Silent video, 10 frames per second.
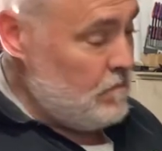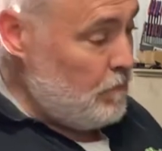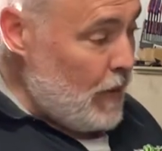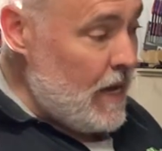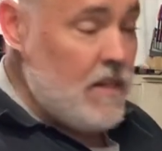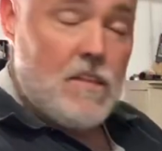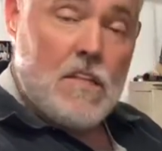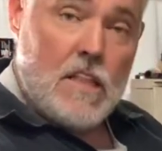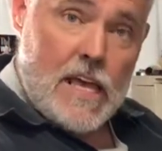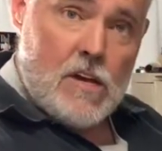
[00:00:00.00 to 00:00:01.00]
But the
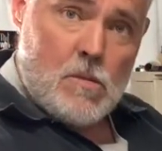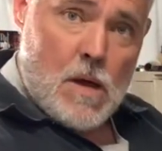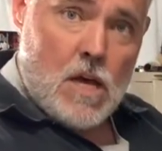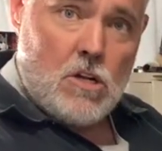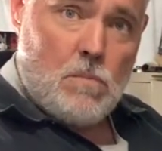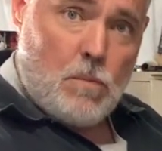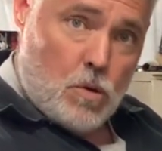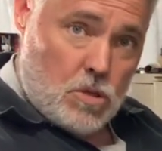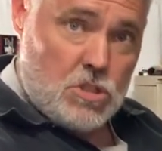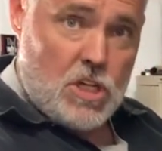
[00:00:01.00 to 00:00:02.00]
later model
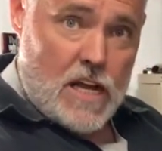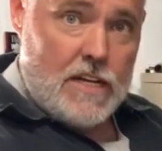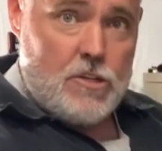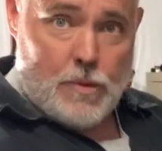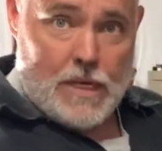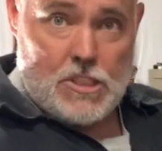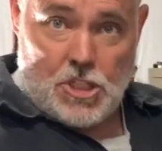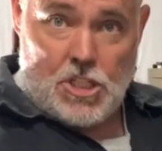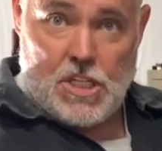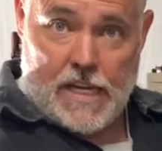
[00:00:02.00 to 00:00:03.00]
Porsche 928
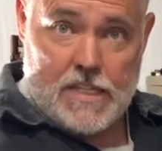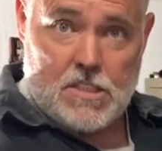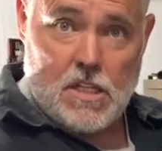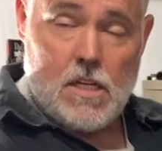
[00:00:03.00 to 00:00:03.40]
GTS